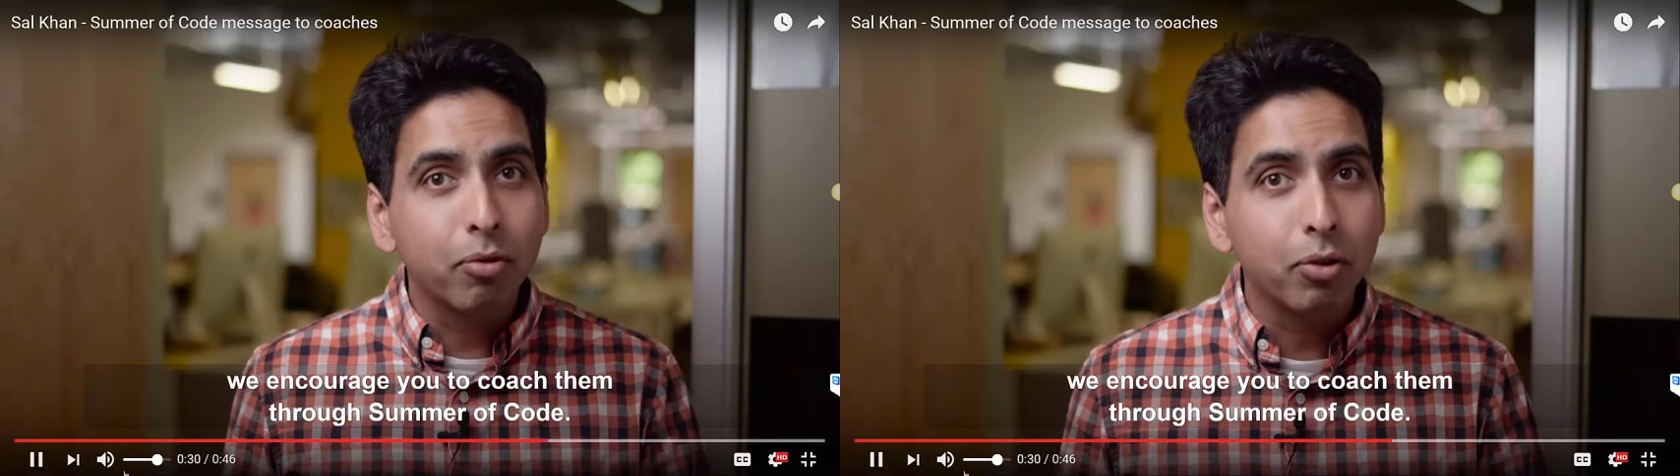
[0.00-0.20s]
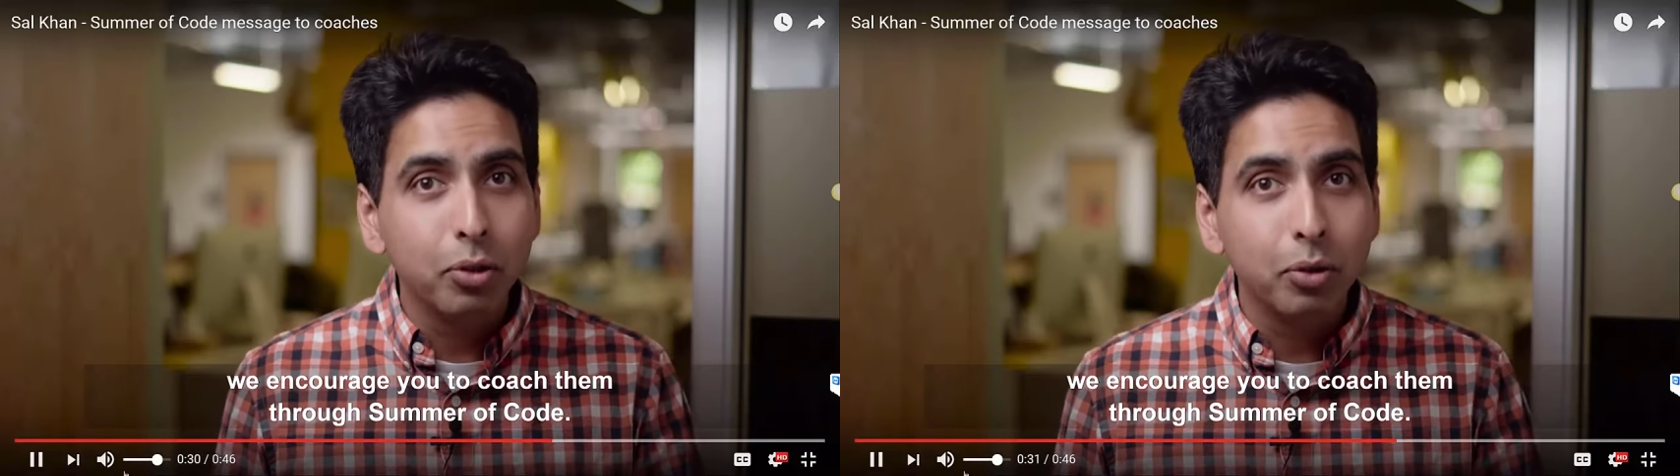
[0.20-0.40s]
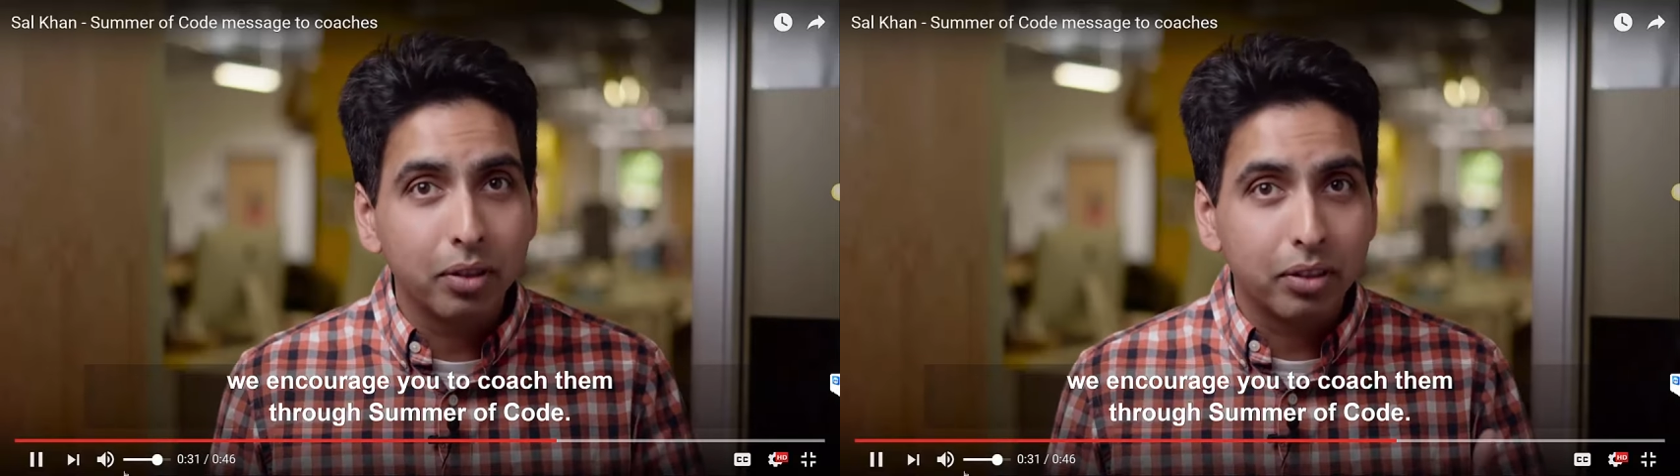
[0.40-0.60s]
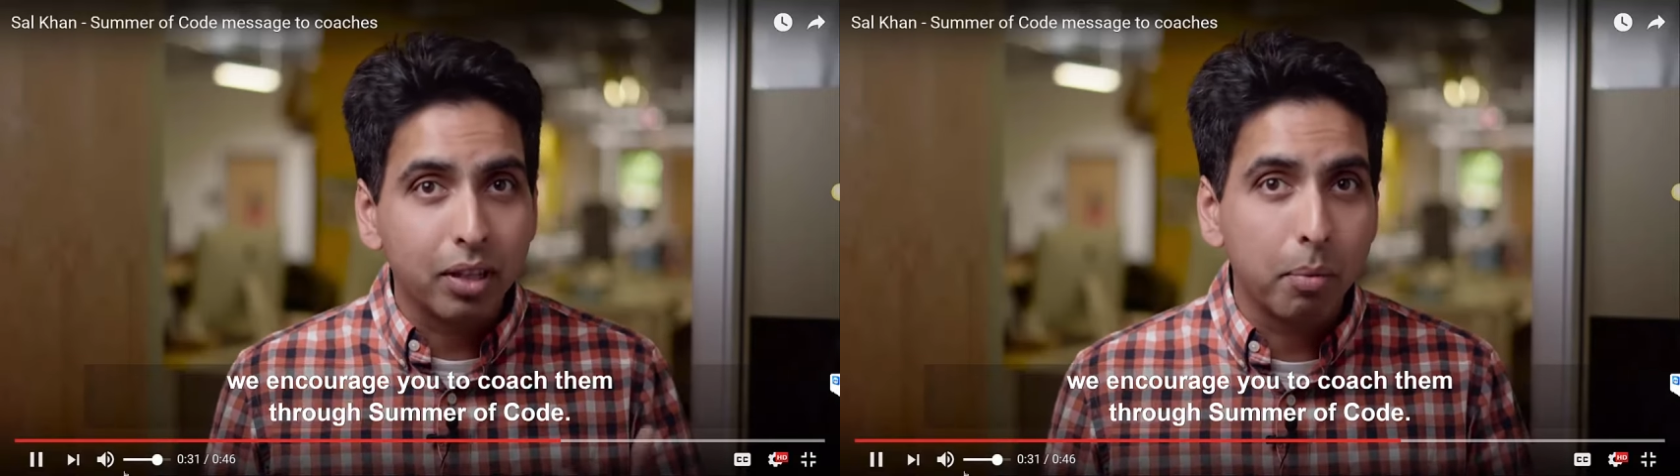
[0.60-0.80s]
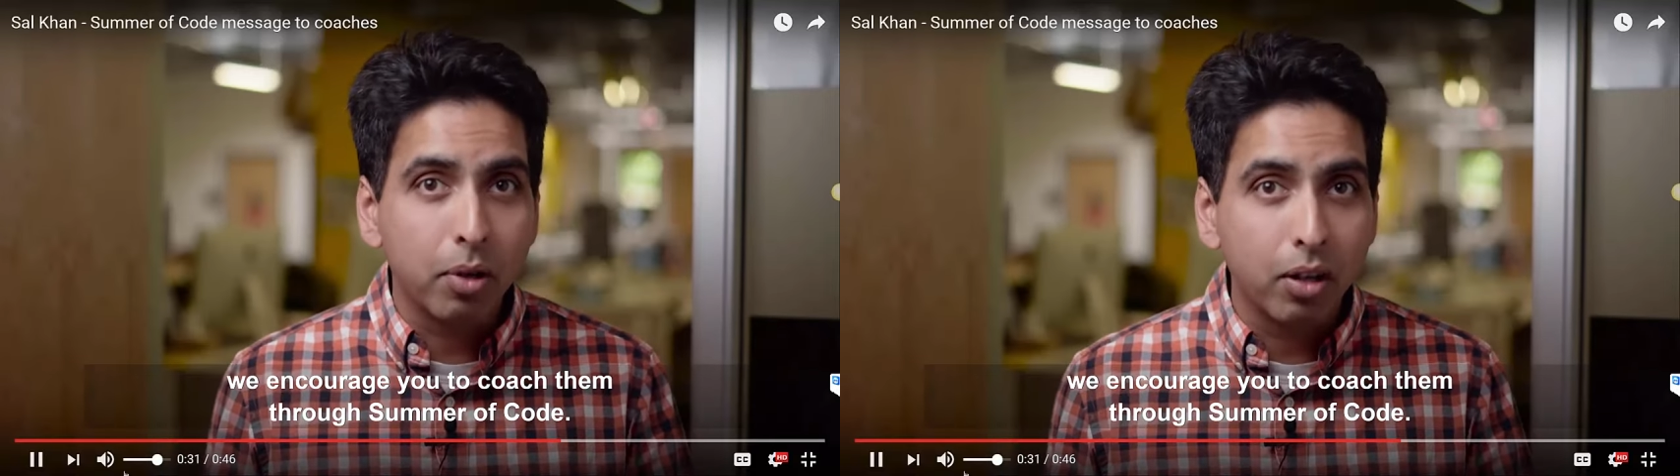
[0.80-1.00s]
through
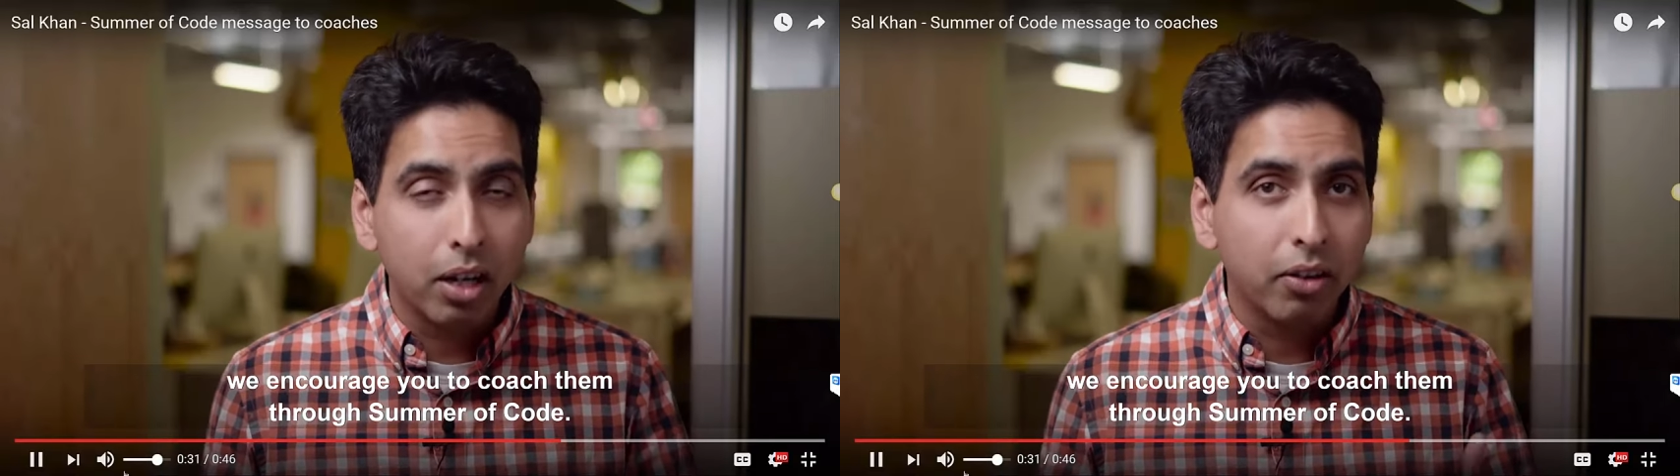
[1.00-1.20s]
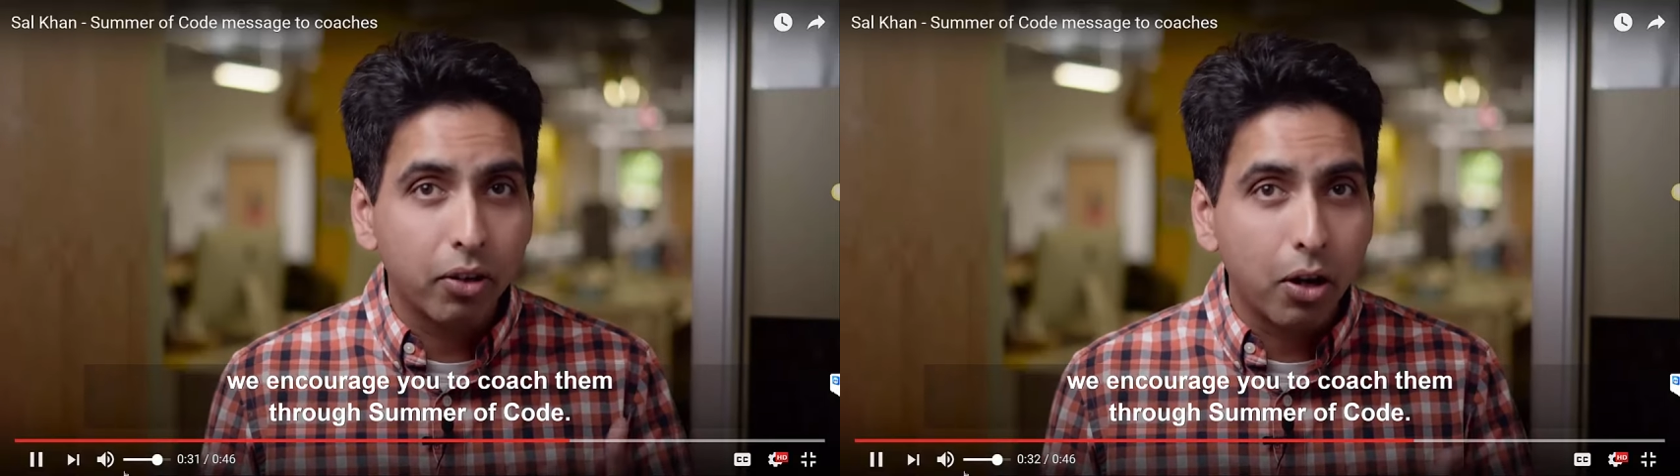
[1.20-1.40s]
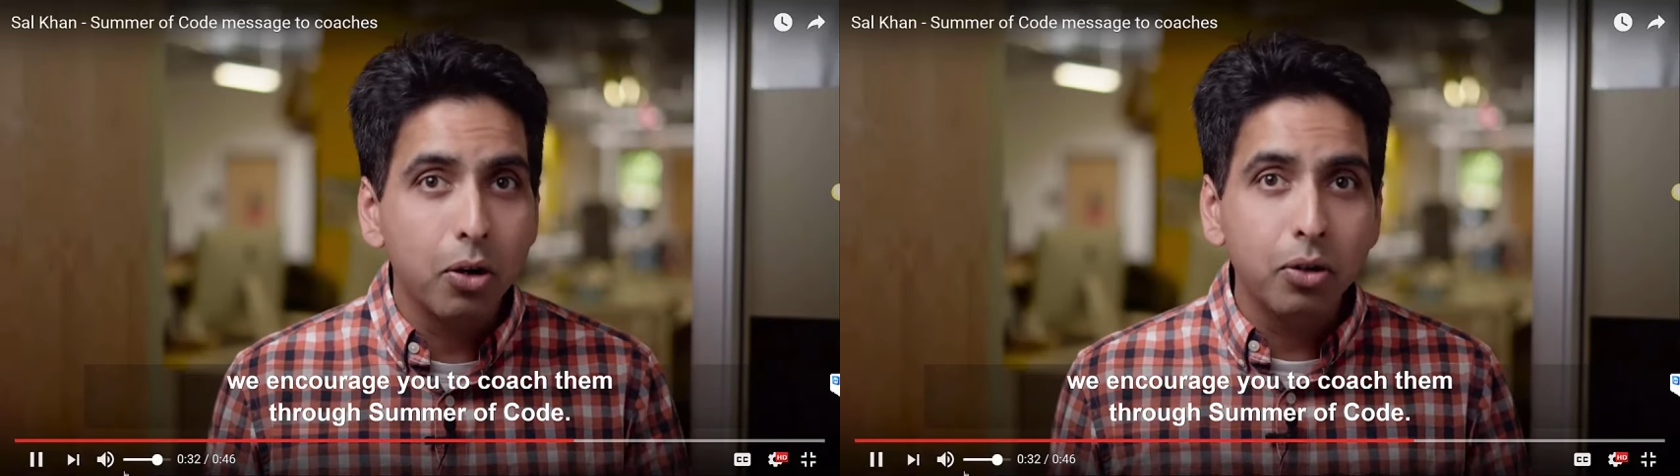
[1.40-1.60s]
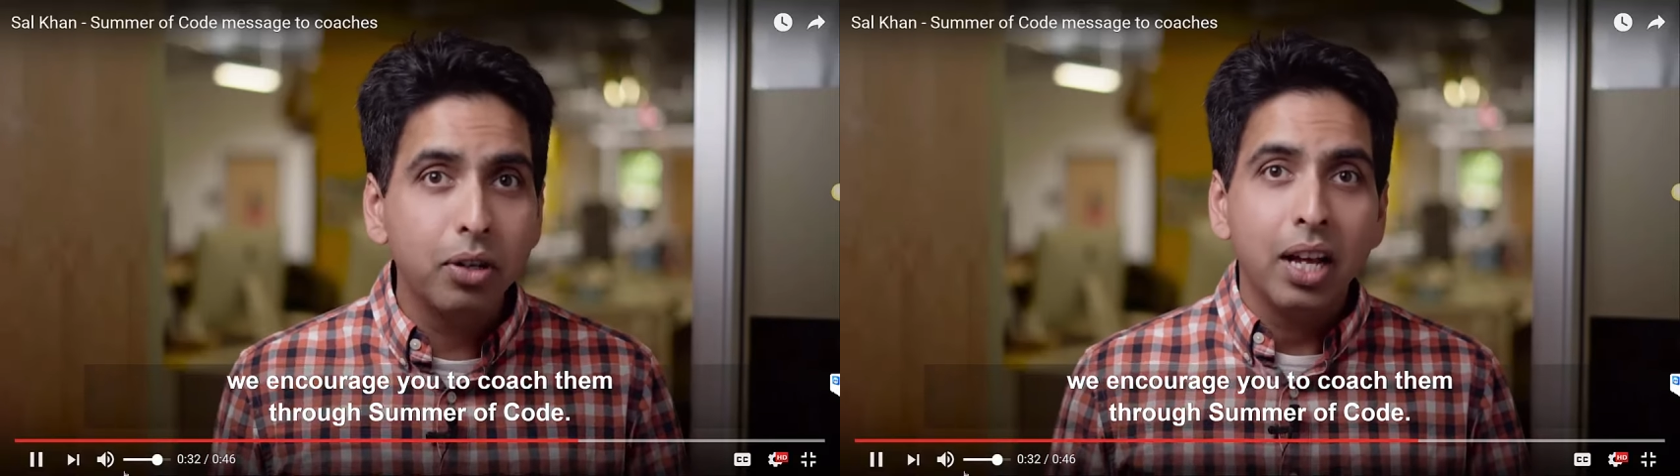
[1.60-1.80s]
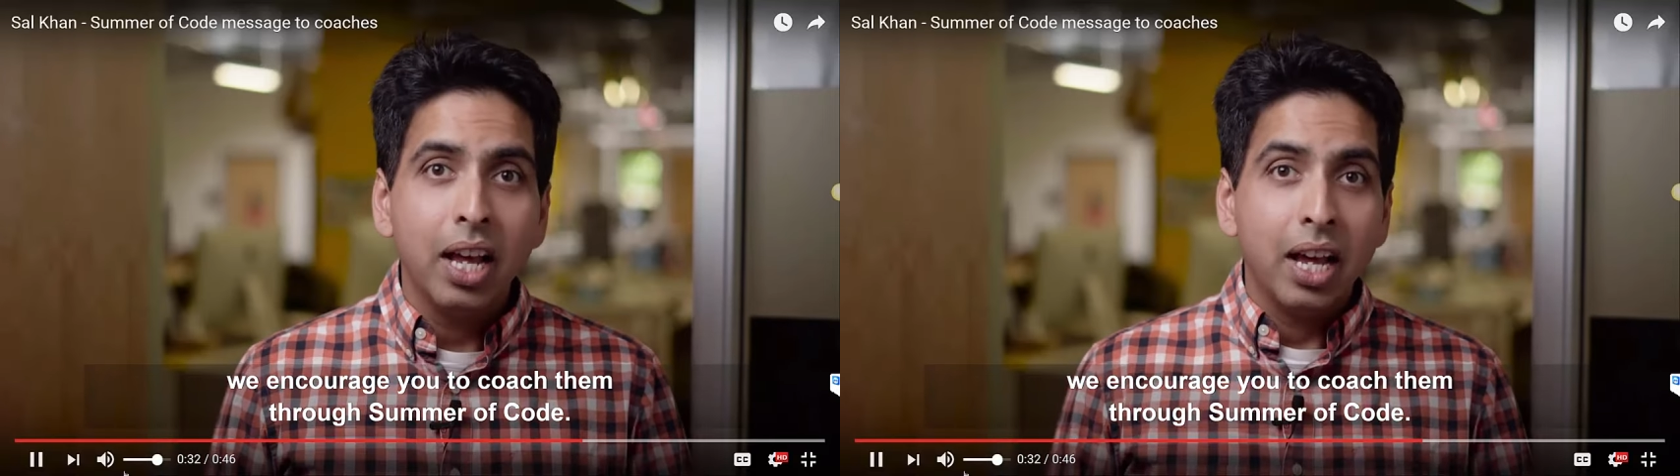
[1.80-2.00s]
Summer of Code.